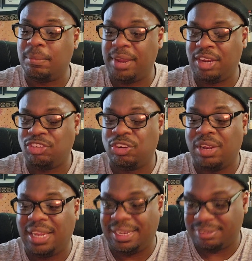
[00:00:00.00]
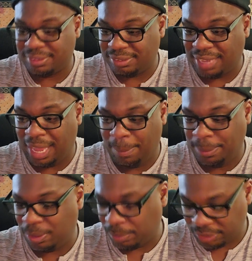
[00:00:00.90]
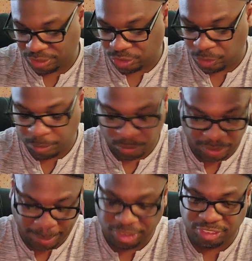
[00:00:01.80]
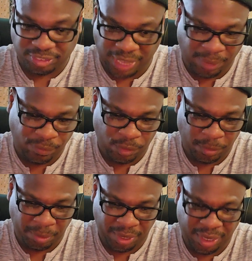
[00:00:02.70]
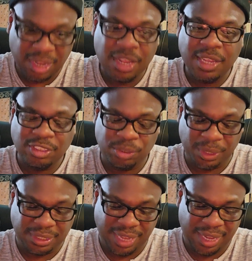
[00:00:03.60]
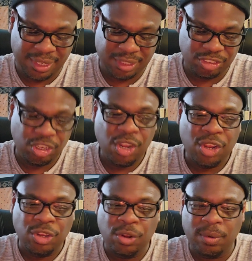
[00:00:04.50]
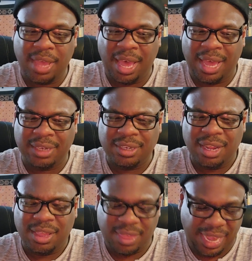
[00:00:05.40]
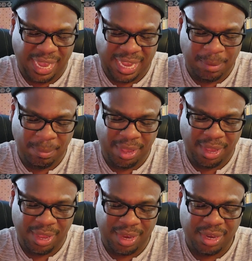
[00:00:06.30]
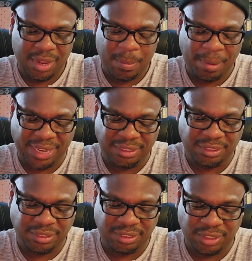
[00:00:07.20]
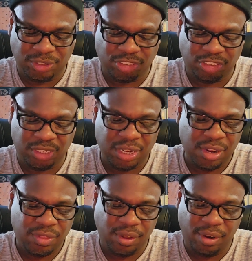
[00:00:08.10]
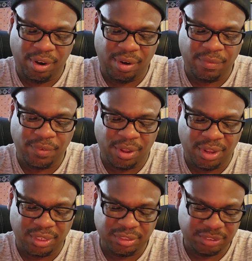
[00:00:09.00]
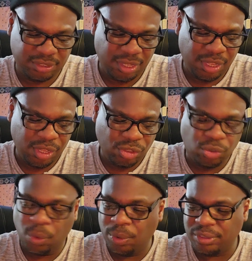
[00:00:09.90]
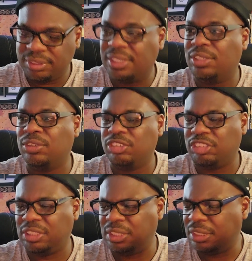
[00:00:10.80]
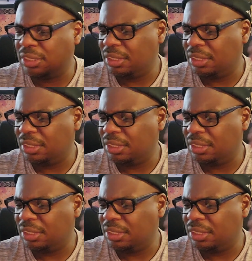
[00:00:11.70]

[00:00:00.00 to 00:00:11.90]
major lessons happening with this new moon. Let me just stop for a minute to acknowledge. You got the Hangman, Pisces energy, the Hierophant, Taurus energy,